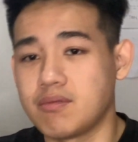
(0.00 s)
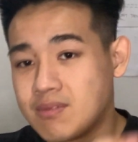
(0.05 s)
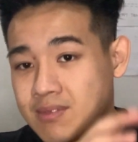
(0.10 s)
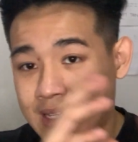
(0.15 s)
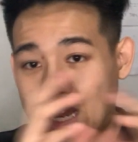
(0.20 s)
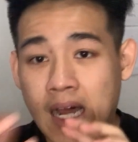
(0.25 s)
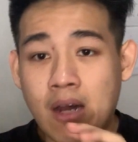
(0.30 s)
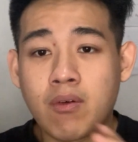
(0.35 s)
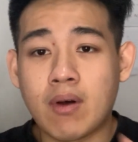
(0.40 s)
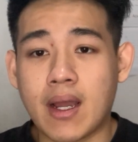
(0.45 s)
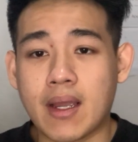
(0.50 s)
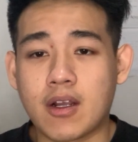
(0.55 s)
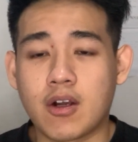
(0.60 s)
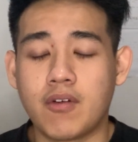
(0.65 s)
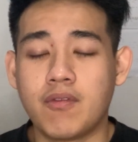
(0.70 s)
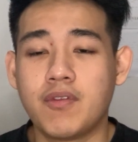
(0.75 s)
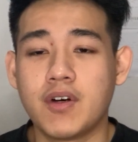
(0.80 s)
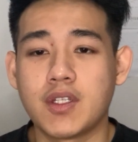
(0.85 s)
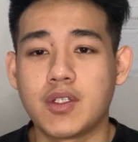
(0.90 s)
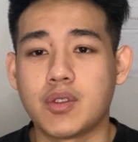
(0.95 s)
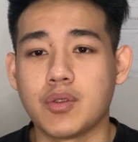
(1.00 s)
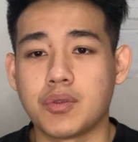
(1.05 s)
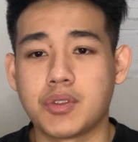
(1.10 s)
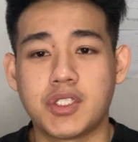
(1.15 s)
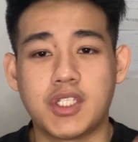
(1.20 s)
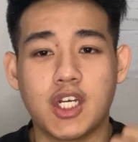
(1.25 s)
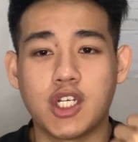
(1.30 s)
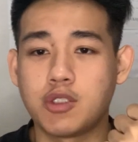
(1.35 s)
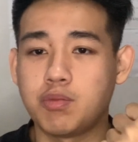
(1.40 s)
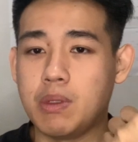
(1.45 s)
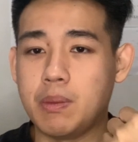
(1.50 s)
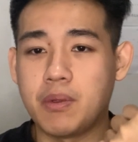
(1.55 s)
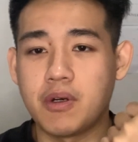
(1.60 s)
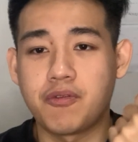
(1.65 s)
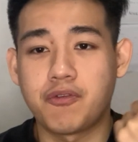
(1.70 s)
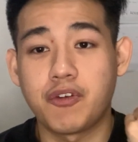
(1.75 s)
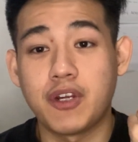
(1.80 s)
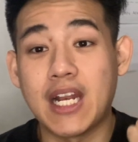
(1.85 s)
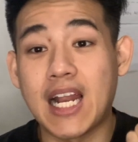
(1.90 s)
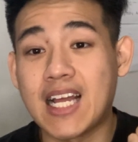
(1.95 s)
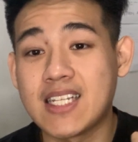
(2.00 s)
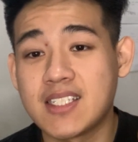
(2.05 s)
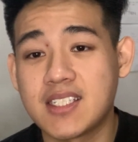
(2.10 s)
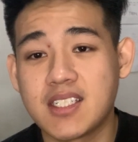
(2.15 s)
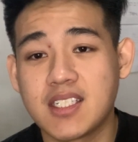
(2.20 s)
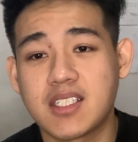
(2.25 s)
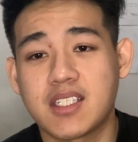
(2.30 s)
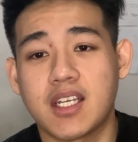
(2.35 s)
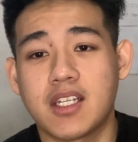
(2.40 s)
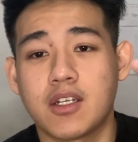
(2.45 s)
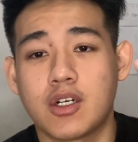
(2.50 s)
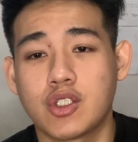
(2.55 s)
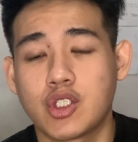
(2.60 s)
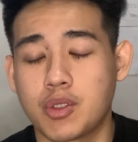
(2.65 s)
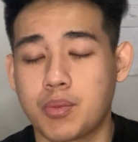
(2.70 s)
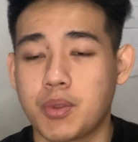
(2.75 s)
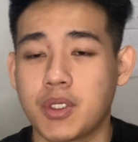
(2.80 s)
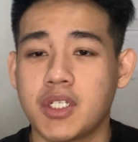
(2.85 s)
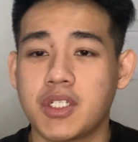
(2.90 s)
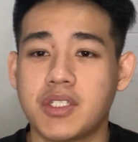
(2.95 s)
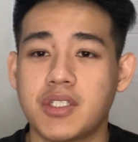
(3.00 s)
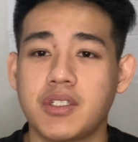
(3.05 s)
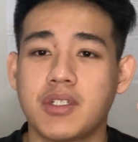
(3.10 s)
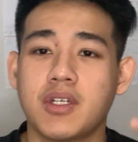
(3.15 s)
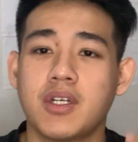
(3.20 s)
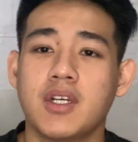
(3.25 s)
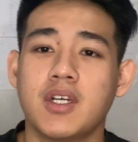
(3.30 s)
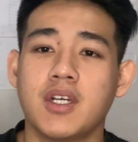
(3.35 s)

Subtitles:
Now I convert to salespeople, freelancers and entrepreneurs.